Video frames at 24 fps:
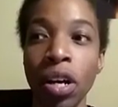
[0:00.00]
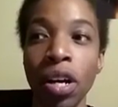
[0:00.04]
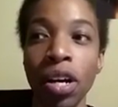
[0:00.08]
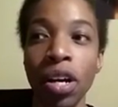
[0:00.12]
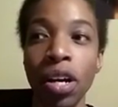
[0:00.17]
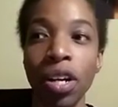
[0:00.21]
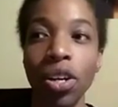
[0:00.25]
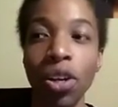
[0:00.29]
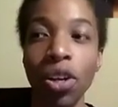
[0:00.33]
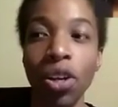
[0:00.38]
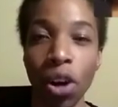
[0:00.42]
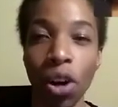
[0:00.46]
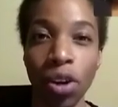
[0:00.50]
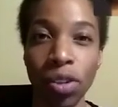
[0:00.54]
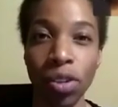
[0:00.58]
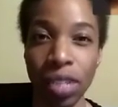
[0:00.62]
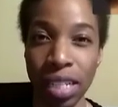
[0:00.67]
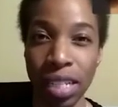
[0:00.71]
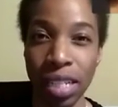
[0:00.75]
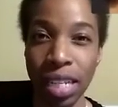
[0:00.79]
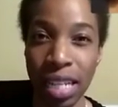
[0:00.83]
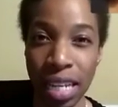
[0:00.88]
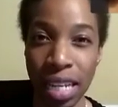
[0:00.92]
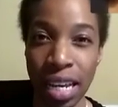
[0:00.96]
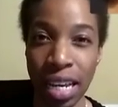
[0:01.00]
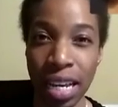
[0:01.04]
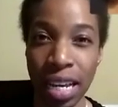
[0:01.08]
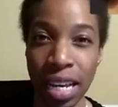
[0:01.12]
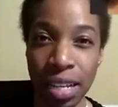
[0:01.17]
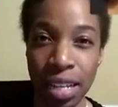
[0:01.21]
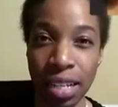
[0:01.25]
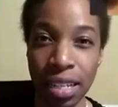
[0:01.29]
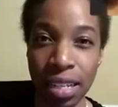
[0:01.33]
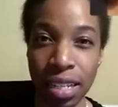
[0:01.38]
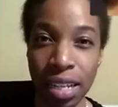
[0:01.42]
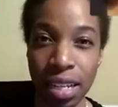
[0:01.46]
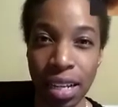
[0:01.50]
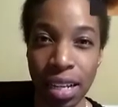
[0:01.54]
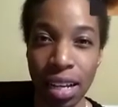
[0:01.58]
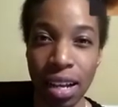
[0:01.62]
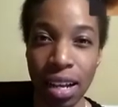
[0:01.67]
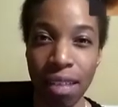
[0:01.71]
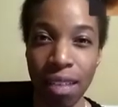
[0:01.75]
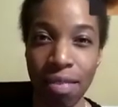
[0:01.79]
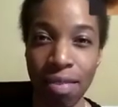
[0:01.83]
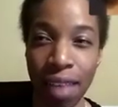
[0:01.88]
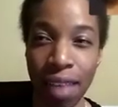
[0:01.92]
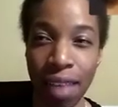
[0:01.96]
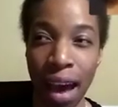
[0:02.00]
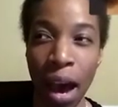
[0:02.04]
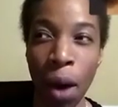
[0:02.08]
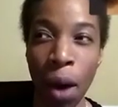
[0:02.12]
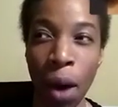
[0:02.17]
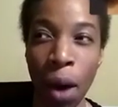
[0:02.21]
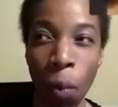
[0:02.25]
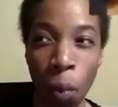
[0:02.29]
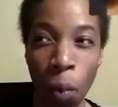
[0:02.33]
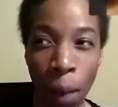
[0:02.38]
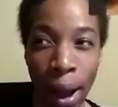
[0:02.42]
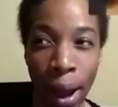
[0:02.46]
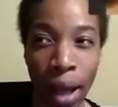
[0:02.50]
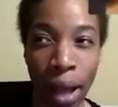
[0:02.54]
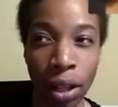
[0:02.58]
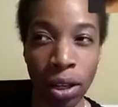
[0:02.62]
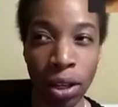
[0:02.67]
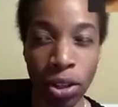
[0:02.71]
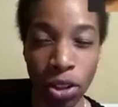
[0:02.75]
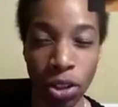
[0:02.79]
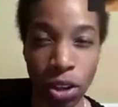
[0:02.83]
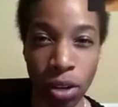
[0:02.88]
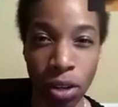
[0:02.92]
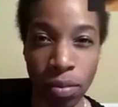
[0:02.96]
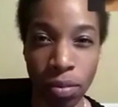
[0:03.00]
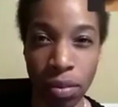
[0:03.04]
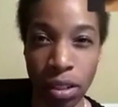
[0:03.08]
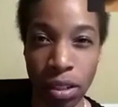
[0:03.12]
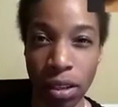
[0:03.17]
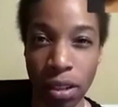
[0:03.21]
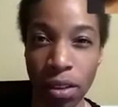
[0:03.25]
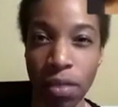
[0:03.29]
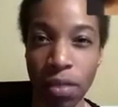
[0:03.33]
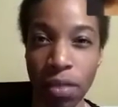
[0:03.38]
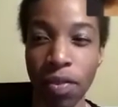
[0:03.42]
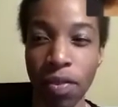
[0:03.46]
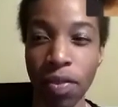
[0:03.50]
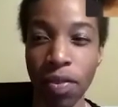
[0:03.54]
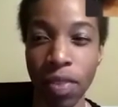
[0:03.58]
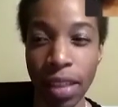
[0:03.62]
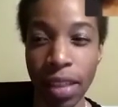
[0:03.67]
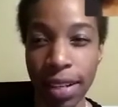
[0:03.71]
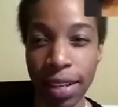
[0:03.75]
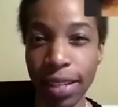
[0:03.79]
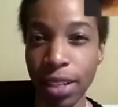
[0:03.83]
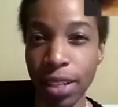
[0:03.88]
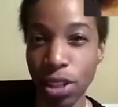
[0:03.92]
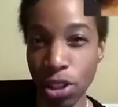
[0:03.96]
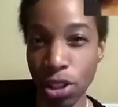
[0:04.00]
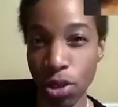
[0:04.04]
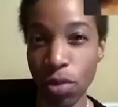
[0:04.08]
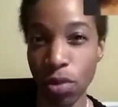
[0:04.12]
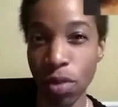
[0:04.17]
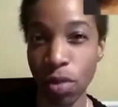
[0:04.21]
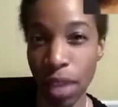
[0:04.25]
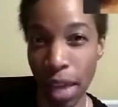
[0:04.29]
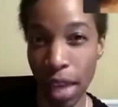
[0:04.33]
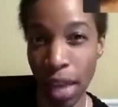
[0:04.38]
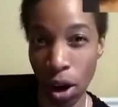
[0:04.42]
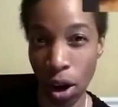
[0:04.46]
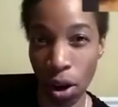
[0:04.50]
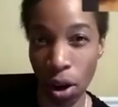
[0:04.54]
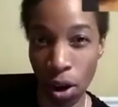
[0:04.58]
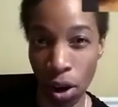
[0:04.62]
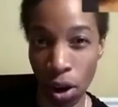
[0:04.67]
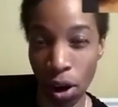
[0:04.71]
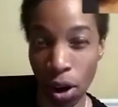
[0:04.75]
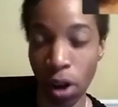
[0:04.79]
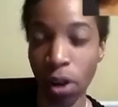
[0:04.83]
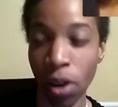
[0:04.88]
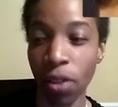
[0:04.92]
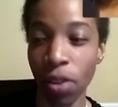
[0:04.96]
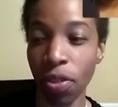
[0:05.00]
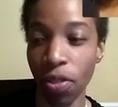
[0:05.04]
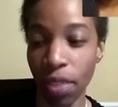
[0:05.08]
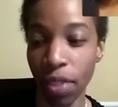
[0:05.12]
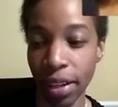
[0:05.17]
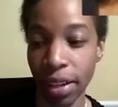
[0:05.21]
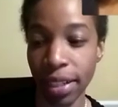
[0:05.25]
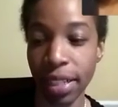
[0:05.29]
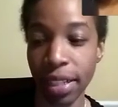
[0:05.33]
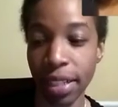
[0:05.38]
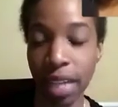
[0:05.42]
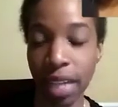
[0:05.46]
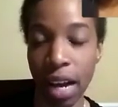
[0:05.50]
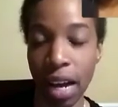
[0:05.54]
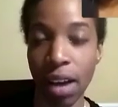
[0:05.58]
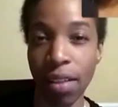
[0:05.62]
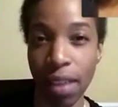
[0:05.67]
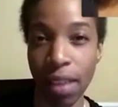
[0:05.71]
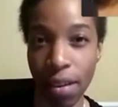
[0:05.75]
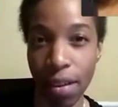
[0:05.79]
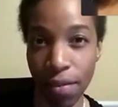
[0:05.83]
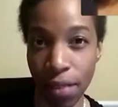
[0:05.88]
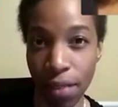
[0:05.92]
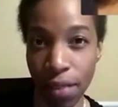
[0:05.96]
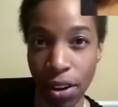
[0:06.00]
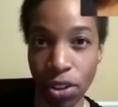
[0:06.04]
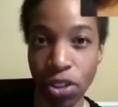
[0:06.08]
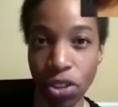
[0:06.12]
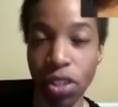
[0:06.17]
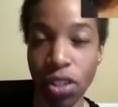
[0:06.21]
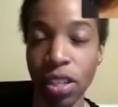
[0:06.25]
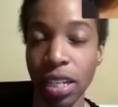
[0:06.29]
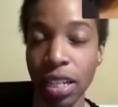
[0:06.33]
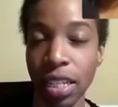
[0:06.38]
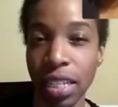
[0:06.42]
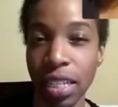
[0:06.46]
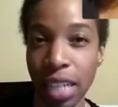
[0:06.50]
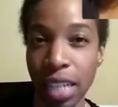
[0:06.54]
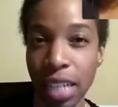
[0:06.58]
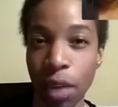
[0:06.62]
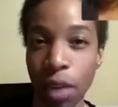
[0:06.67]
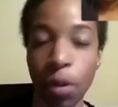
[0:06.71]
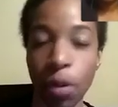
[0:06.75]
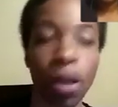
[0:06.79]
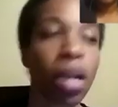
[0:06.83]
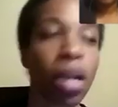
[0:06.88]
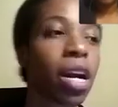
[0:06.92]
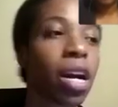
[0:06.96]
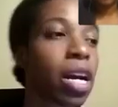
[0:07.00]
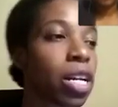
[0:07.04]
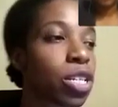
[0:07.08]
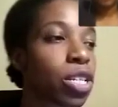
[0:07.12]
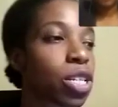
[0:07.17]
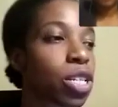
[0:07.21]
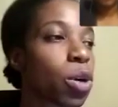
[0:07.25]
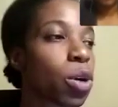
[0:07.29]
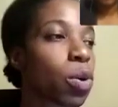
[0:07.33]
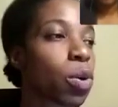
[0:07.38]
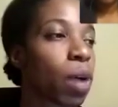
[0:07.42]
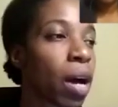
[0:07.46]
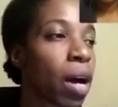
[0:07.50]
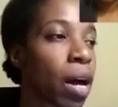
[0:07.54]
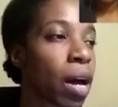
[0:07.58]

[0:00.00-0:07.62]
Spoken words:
your RCDs that well in terms of this is who they are, this is how they function, this is how they work. So